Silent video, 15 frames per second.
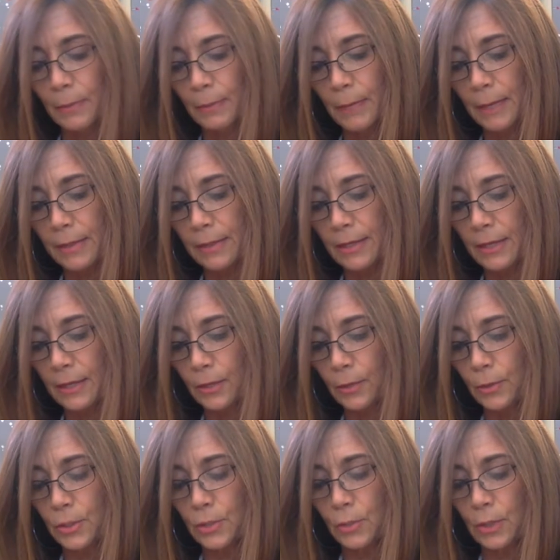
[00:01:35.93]
may think you a
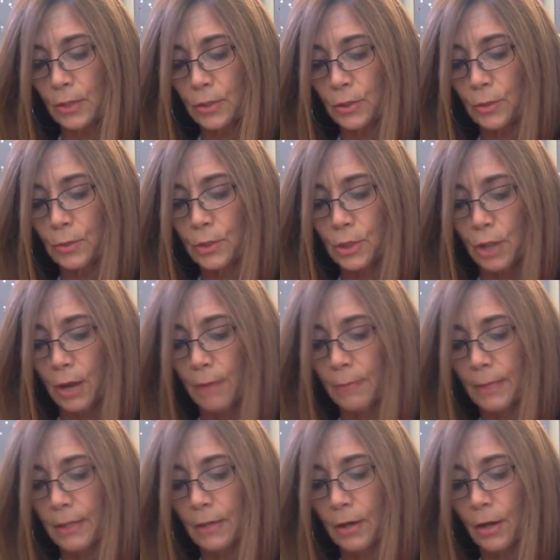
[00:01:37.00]
straight shooting chum
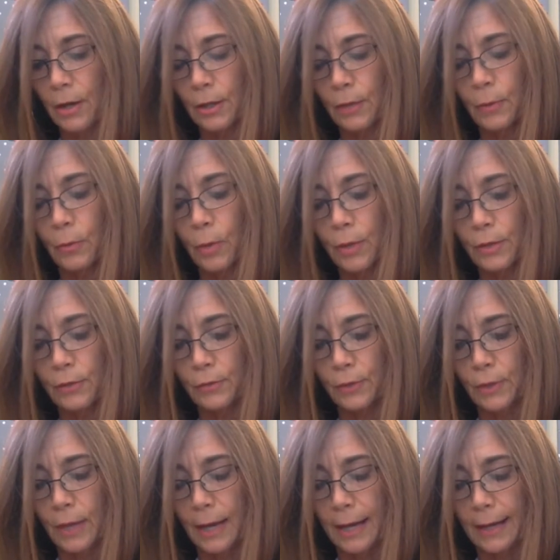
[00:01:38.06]
and call you a wonderful
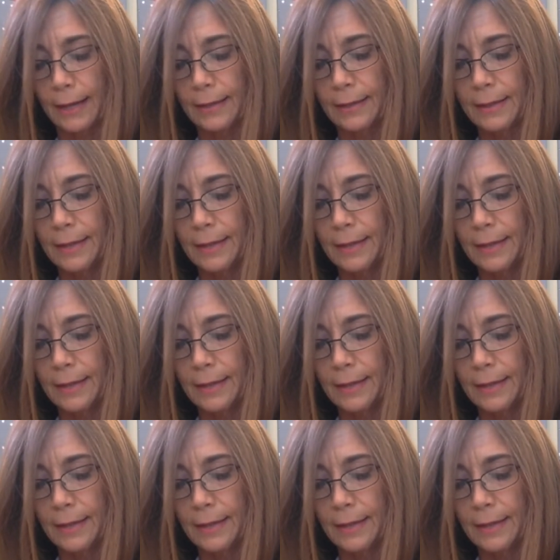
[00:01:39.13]
guy,